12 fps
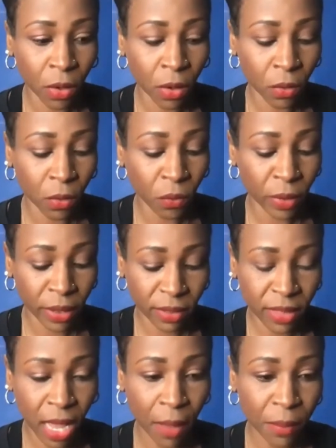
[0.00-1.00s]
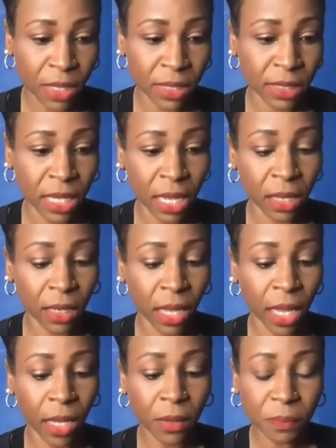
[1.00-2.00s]
with that being said,
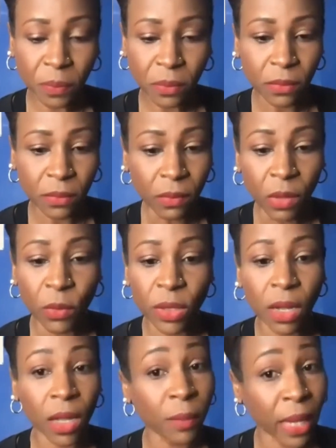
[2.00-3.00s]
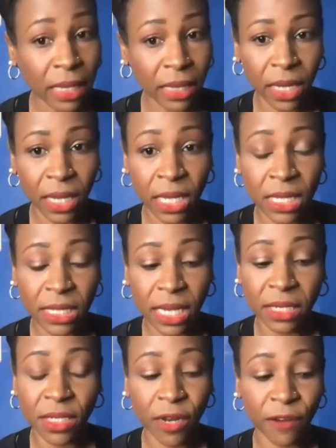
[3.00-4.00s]
like with all of my clients, I
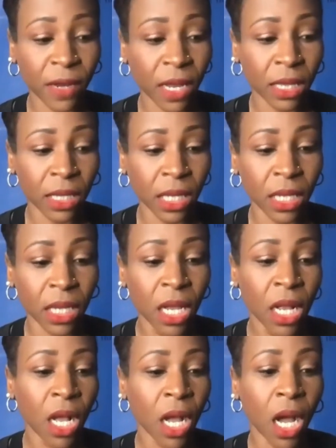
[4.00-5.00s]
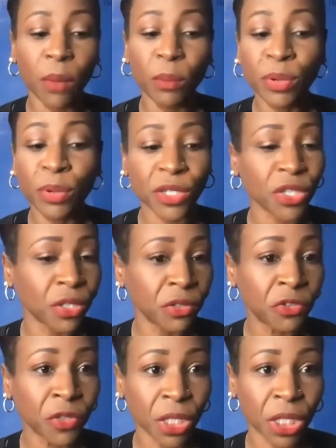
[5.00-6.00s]
definitely push
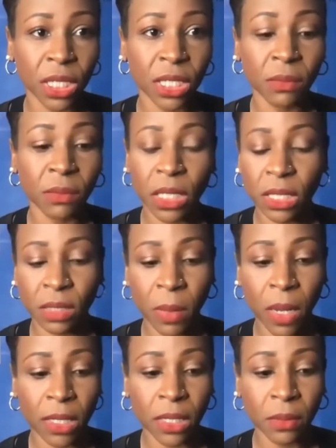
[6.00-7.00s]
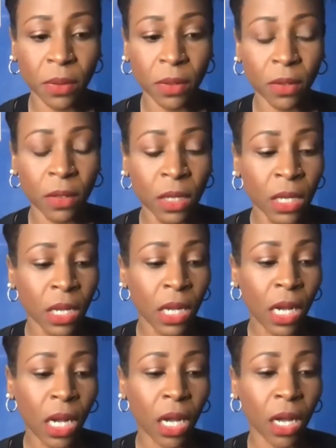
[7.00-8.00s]
nutrition as much as possible.
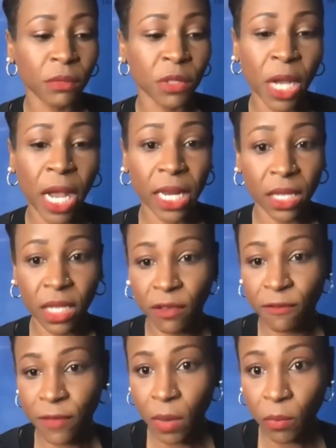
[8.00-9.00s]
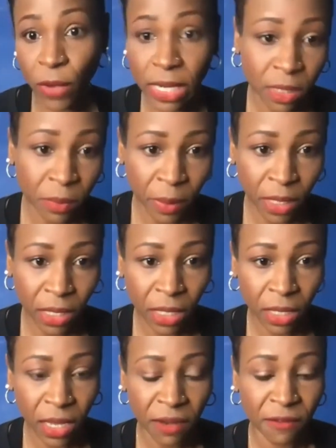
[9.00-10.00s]
Try to give them
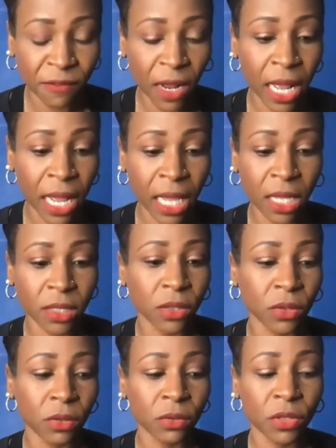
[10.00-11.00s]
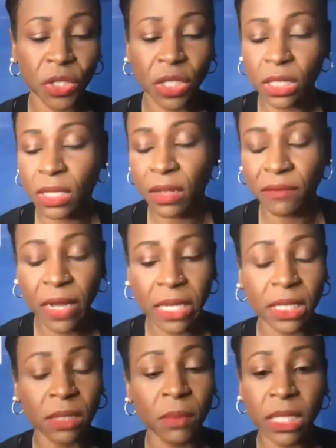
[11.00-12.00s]
recipe advice, nutritional advice
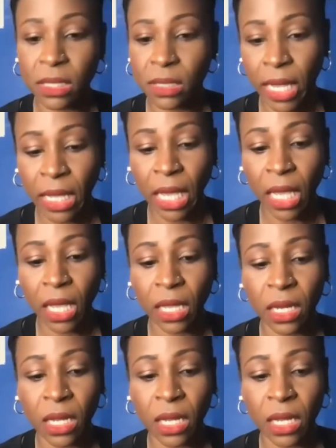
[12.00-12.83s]
as much as I can.